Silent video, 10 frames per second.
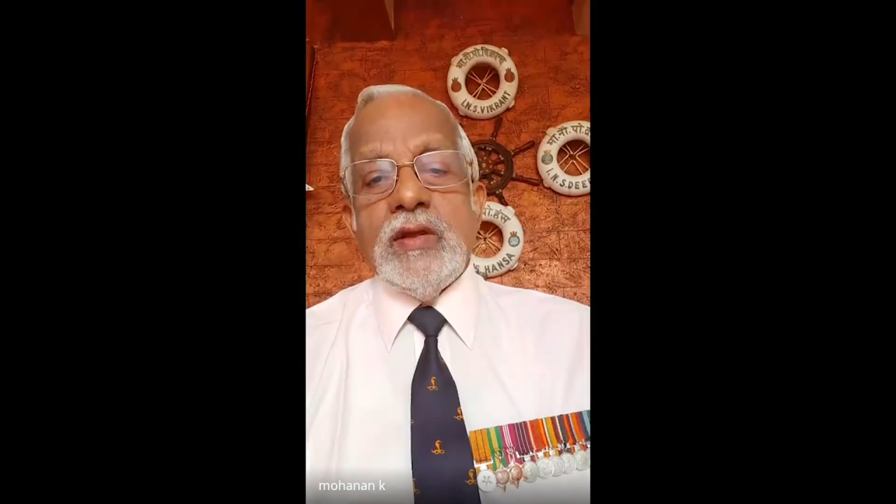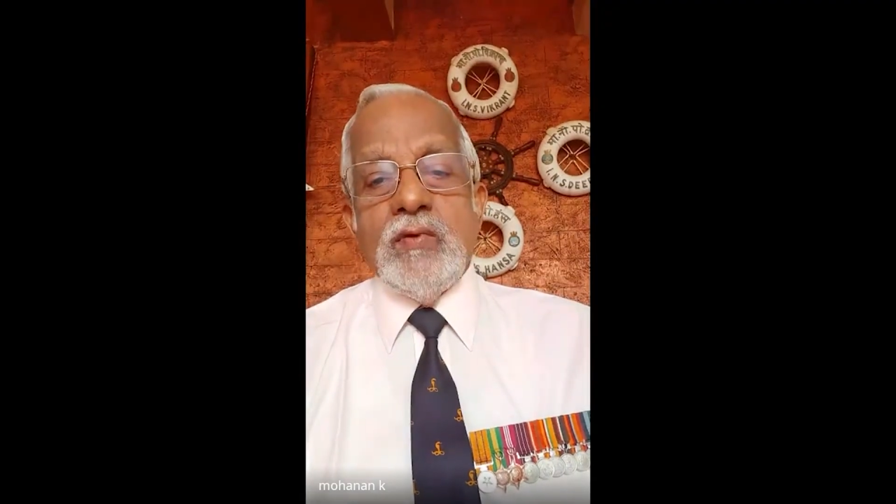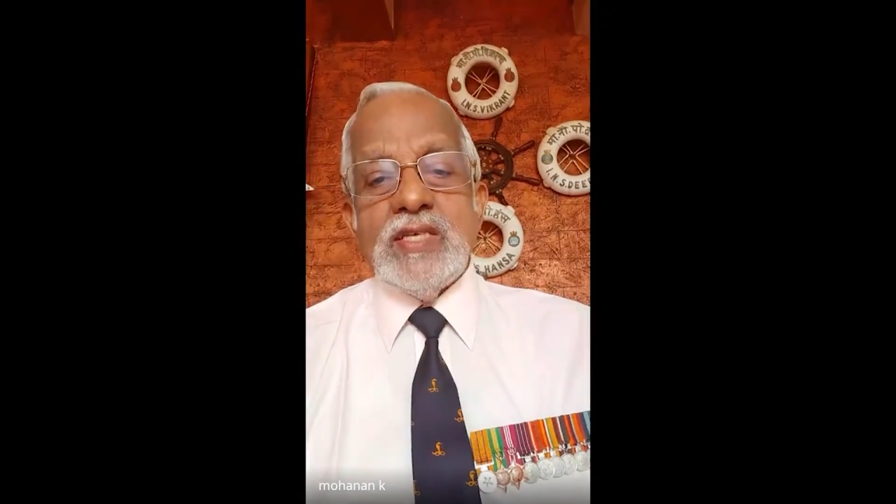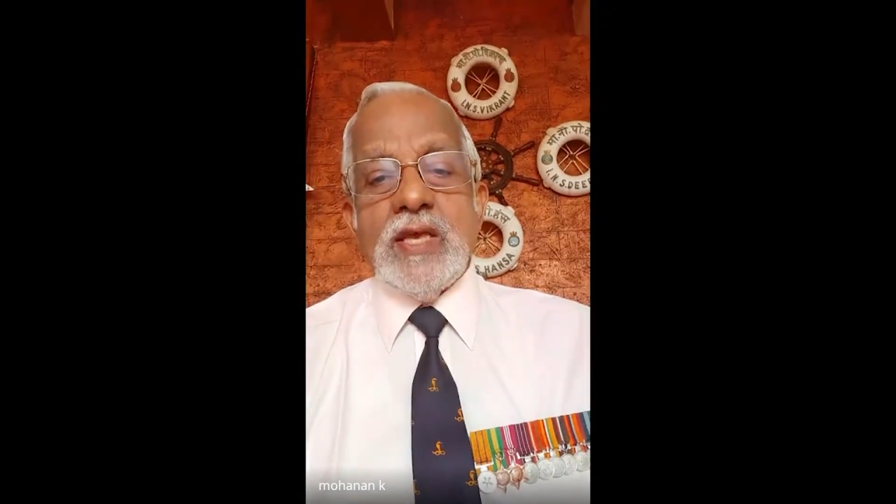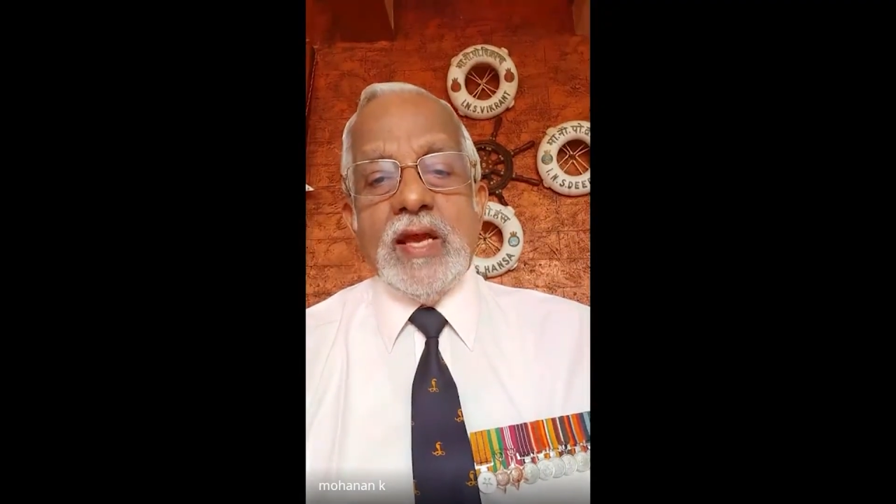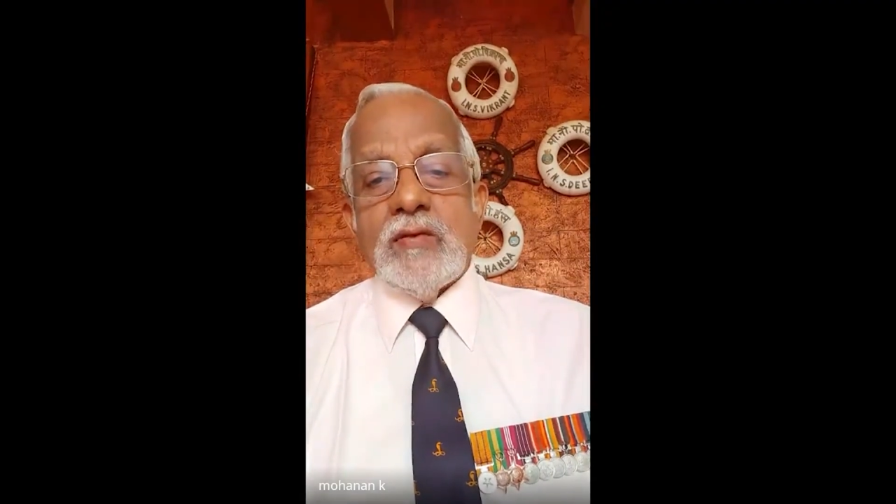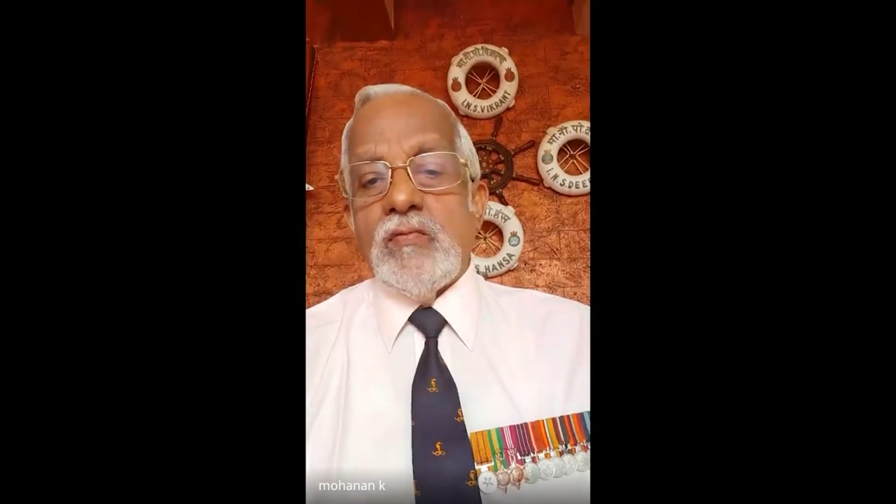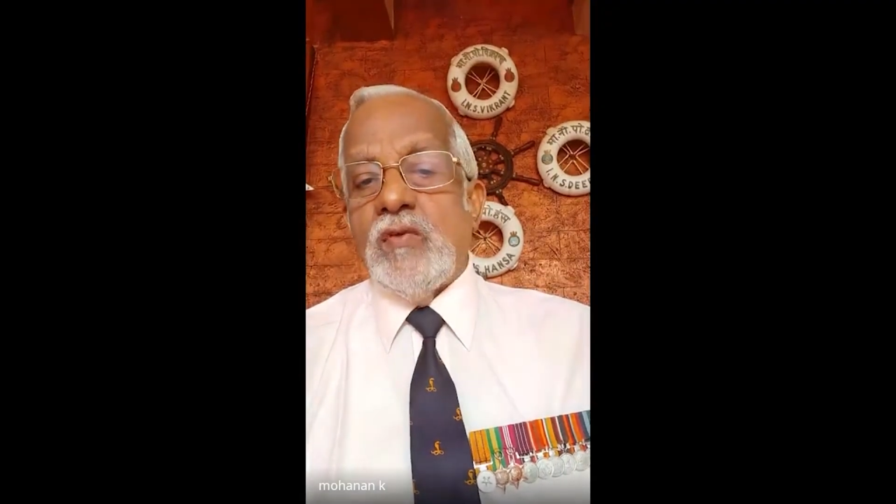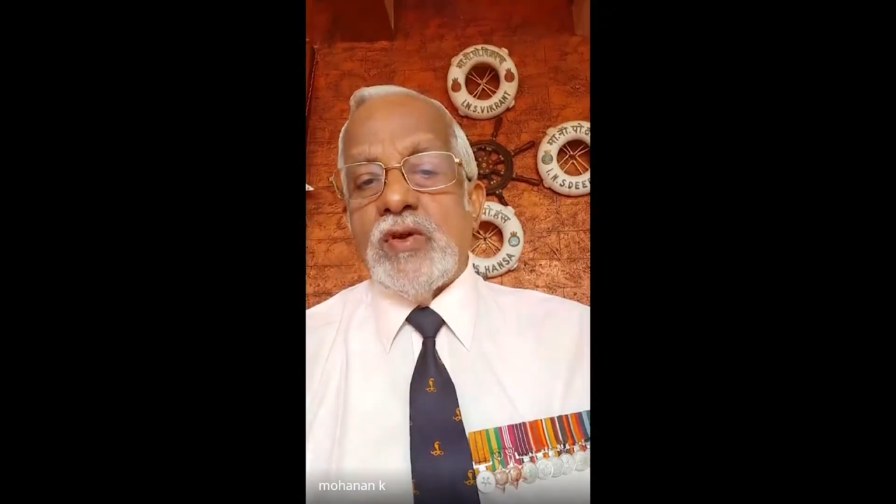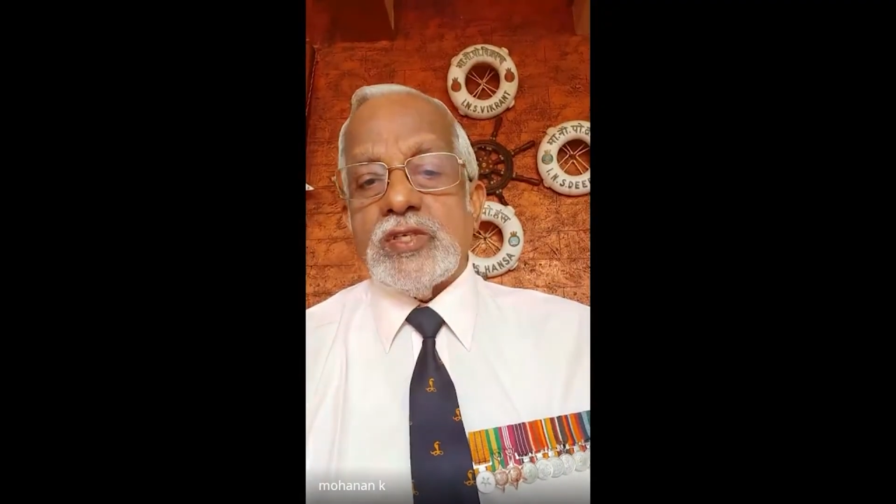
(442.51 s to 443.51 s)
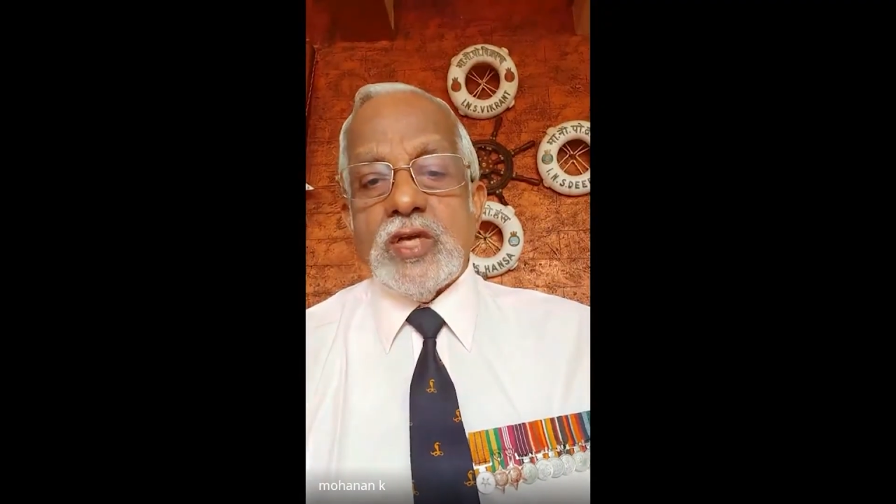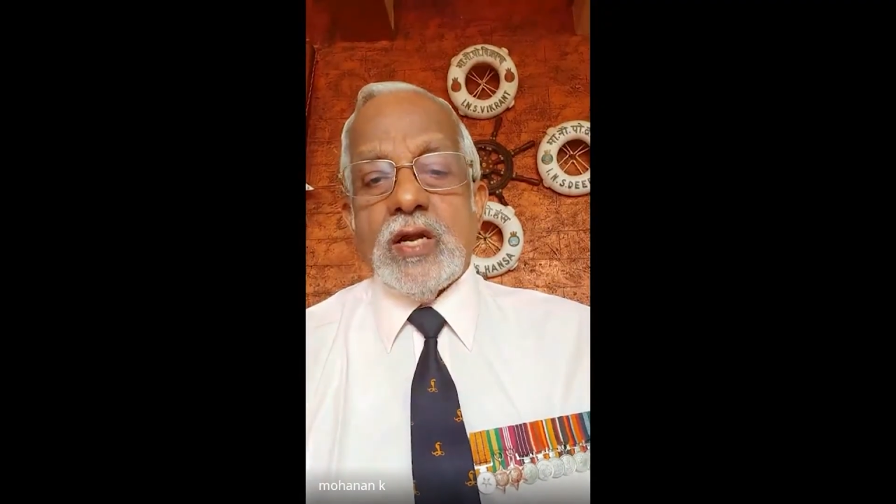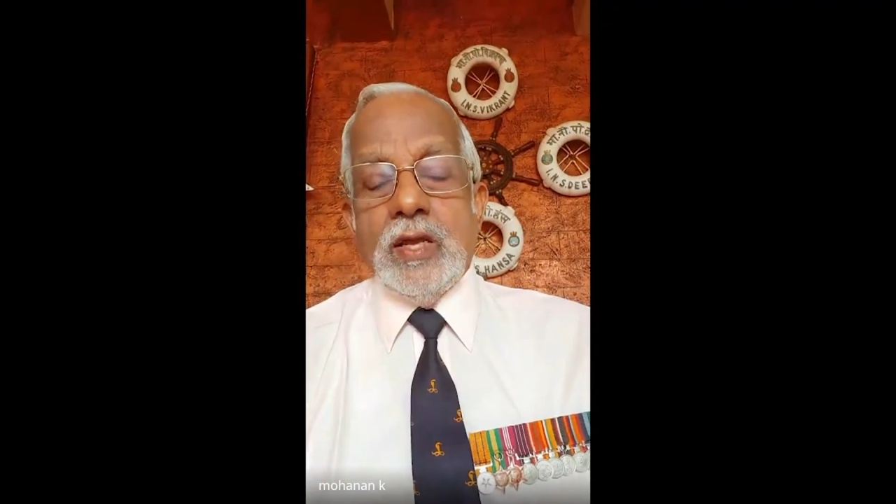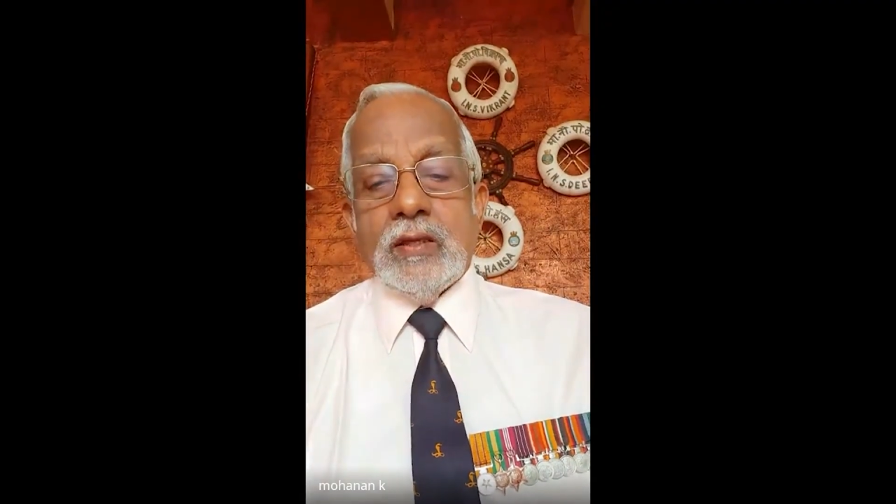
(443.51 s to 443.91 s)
Vizag, we were shuttling.